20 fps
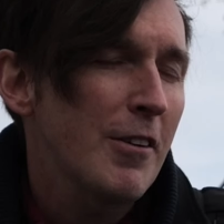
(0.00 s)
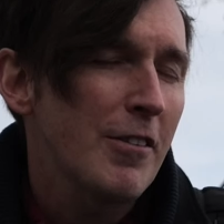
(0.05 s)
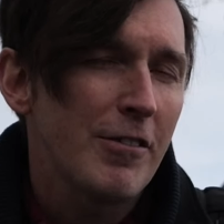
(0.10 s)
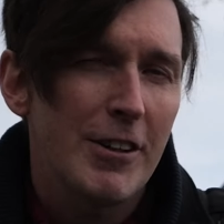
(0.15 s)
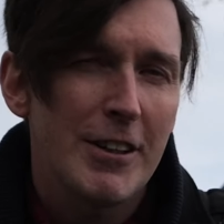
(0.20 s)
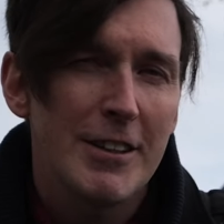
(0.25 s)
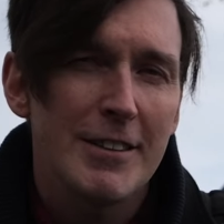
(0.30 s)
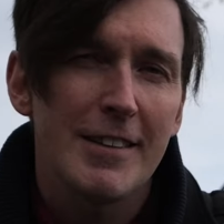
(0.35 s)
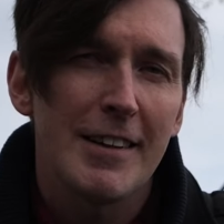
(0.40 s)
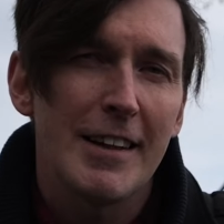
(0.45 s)
of the
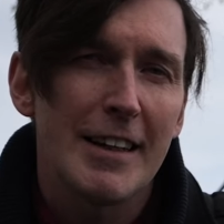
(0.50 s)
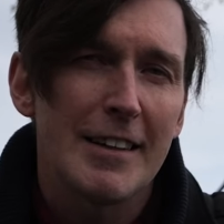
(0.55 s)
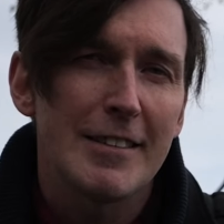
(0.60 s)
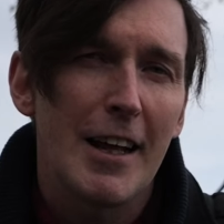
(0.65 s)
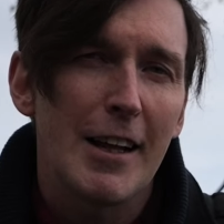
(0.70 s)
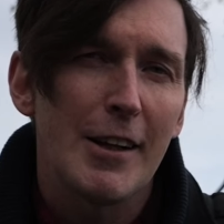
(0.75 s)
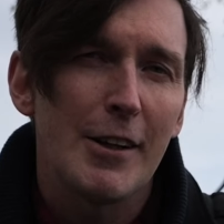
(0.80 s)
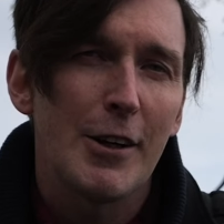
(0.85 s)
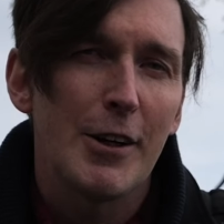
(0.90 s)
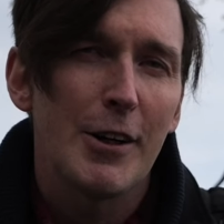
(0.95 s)
first things
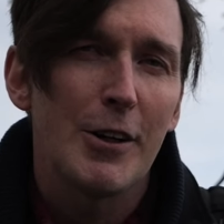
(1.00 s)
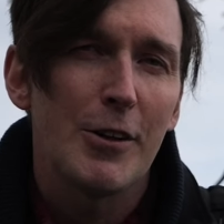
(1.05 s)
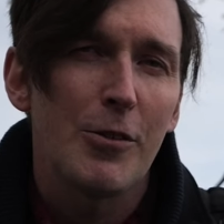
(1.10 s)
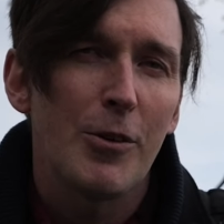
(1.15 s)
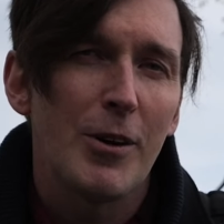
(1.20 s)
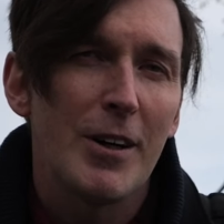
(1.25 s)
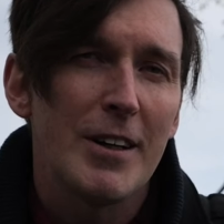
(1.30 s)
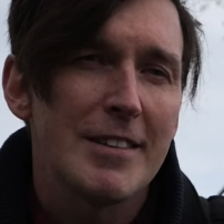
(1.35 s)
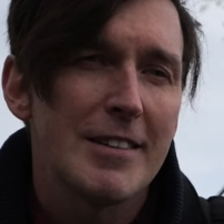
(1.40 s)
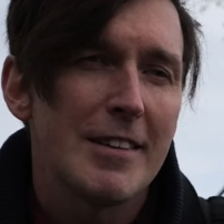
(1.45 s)
I learned
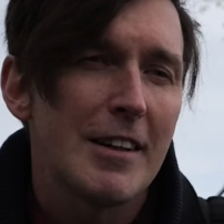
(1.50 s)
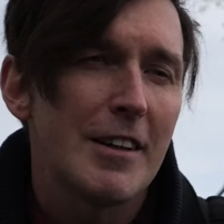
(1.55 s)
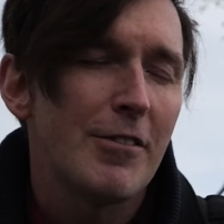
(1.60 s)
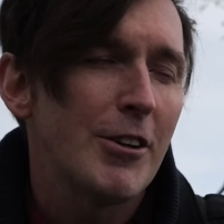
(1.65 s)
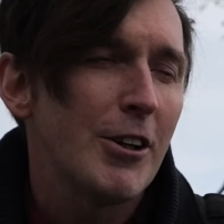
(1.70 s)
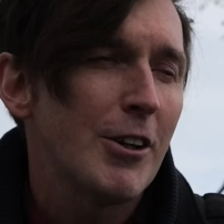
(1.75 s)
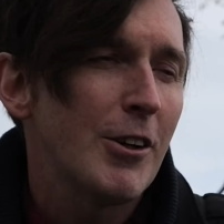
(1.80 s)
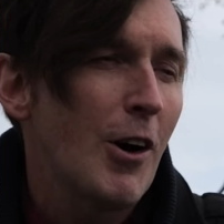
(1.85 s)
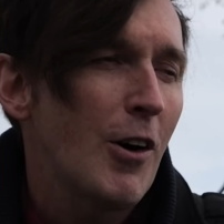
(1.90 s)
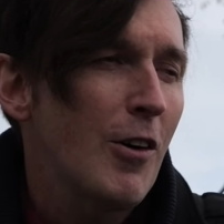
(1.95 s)
was that if
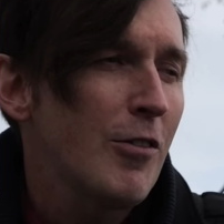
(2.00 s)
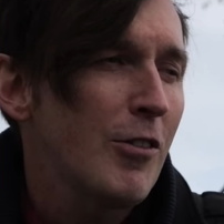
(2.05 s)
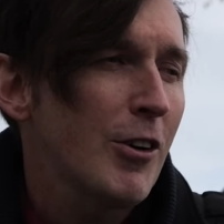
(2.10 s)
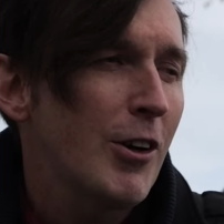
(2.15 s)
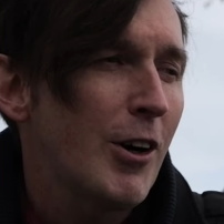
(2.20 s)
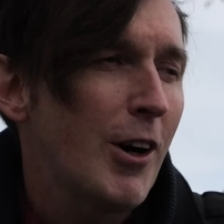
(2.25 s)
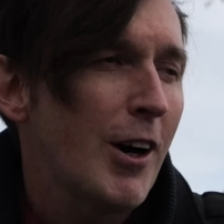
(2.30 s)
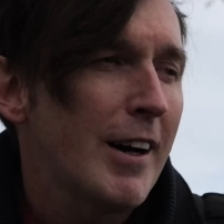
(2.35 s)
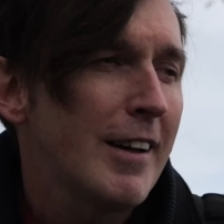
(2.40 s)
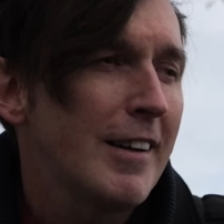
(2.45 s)
you're
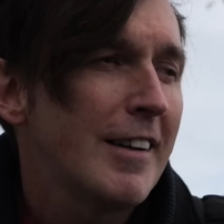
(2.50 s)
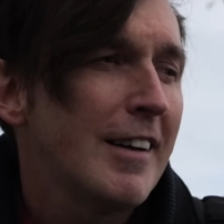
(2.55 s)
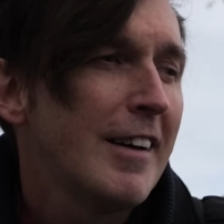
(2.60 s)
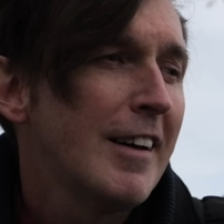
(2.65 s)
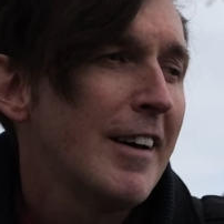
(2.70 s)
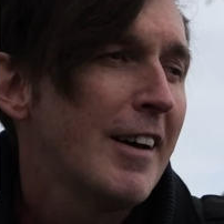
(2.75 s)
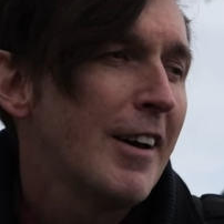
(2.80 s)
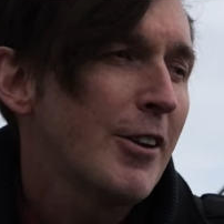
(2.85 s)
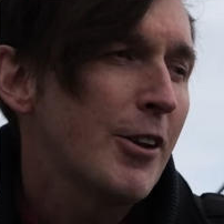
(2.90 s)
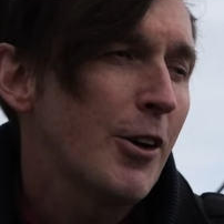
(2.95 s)
over on
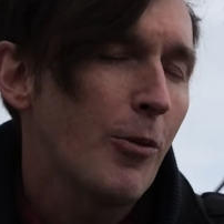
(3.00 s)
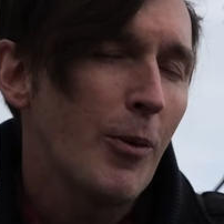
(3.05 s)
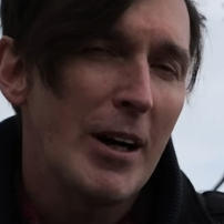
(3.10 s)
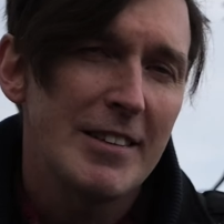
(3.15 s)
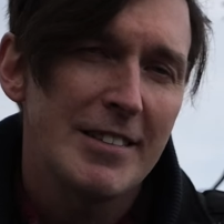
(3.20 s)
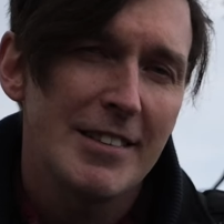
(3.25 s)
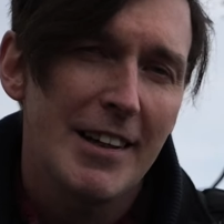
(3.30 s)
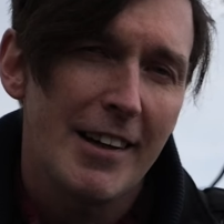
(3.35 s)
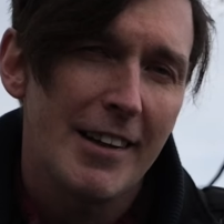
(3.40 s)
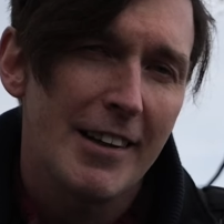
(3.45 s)
the
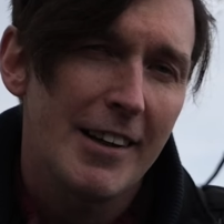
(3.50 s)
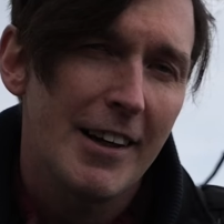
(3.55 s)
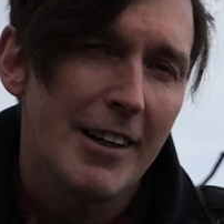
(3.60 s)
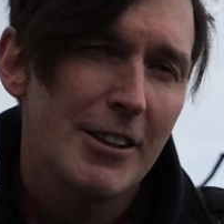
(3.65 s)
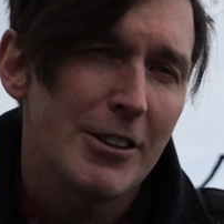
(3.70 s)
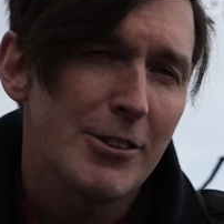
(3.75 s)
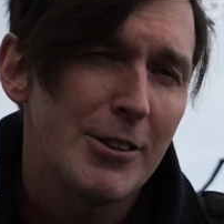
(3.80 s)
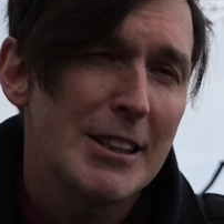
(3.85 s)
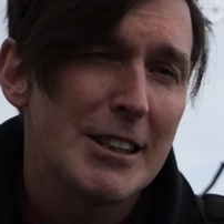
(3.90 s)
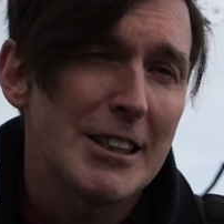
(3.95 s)
west side of the
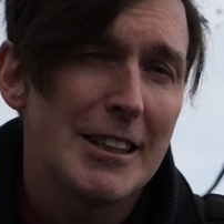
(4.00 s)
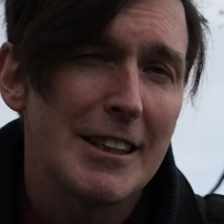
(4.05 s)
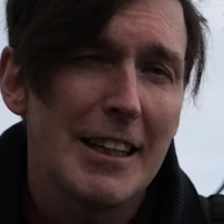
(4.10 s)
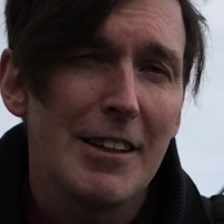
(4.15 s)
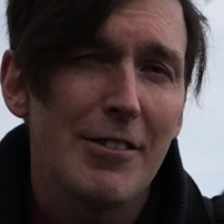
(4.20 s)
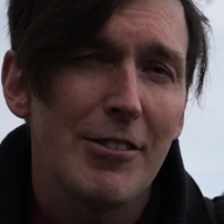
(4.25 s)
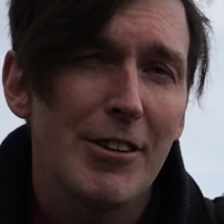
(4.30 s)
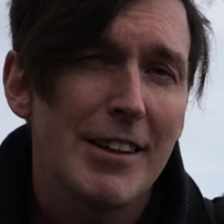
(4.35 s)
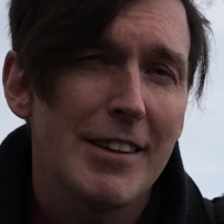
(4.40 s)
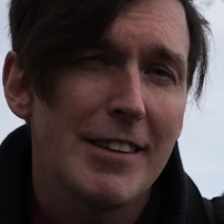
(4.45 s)
country in
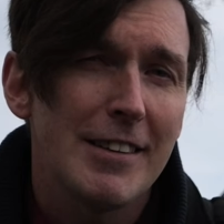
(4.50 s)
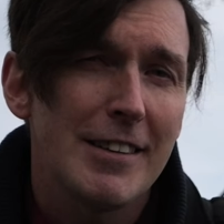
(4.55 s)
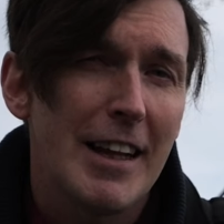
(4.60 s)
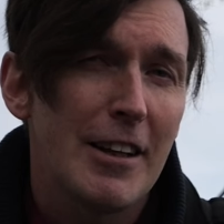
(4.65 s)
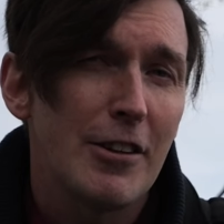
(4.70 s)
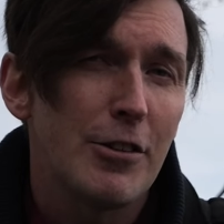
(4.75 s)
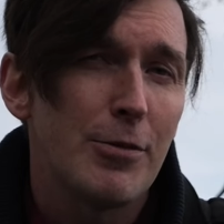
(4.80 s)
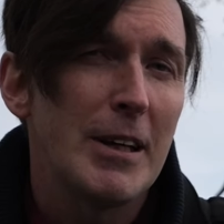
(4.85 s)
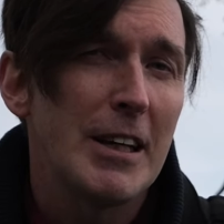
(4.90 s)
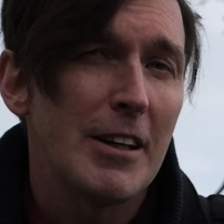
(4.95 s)
Geneva,
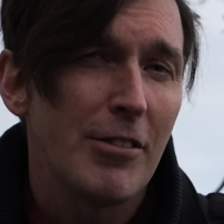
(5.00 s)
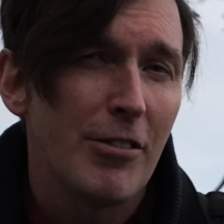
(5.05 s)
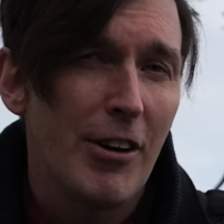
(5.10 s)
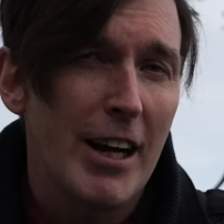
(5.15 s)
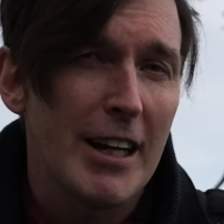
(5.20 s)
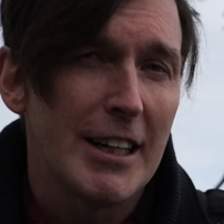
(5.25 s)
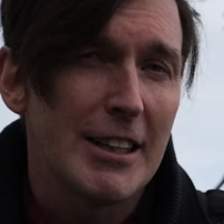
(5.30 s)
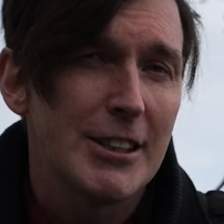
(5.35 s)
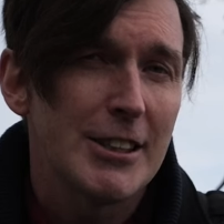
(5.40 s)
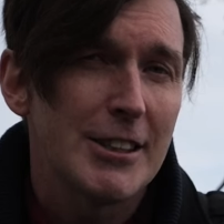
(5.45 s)
they speak
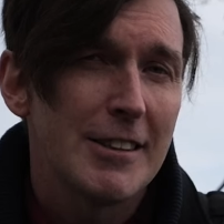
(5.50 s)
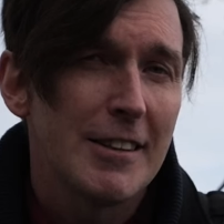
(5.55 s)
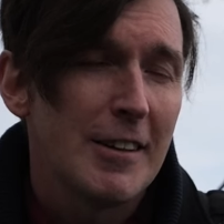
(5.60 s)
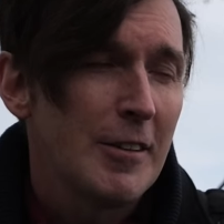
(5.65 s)
French.